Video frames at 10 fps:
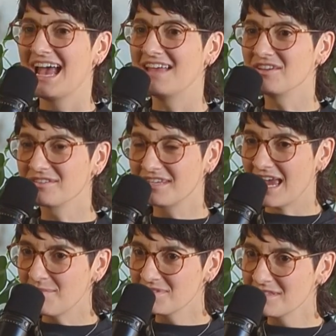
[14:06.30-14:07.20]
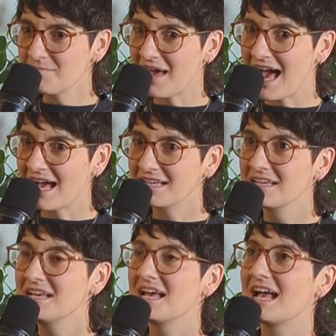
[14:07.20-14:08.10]
And there's games in the
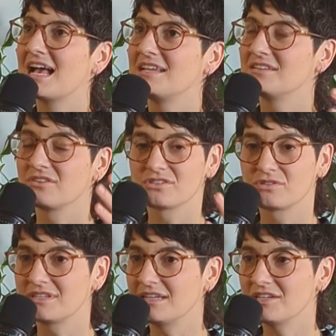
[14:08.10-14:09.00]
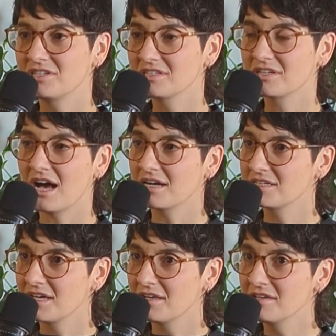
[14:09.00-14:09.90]
back and there's delicious
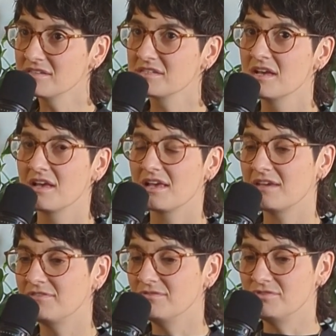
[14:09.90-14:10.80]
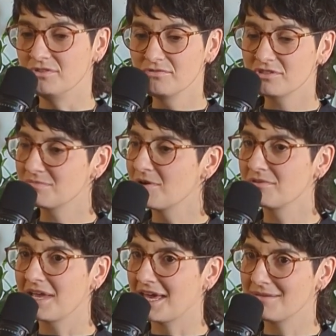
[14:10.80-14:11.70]
cocktails. If you do
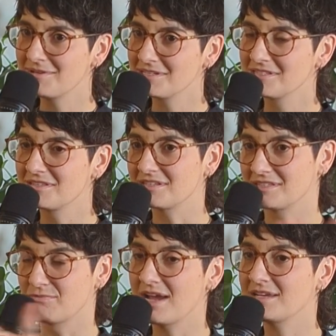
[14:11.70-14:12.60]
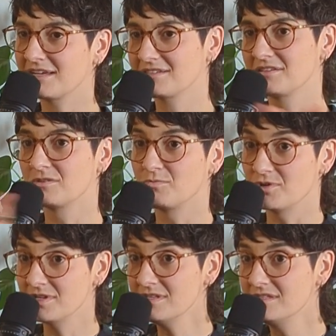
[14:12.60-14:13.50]
smoke cannabis, that's right next to the
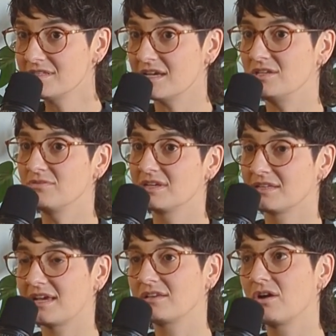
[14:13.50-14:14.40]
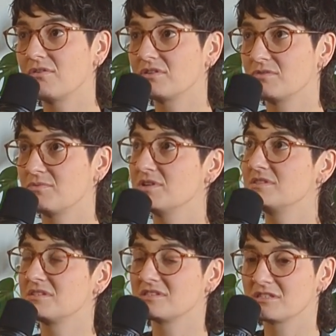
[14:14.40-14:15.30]
woods and you can like go to the
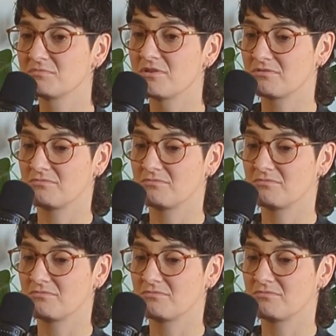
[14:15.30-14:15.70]
woods and smoke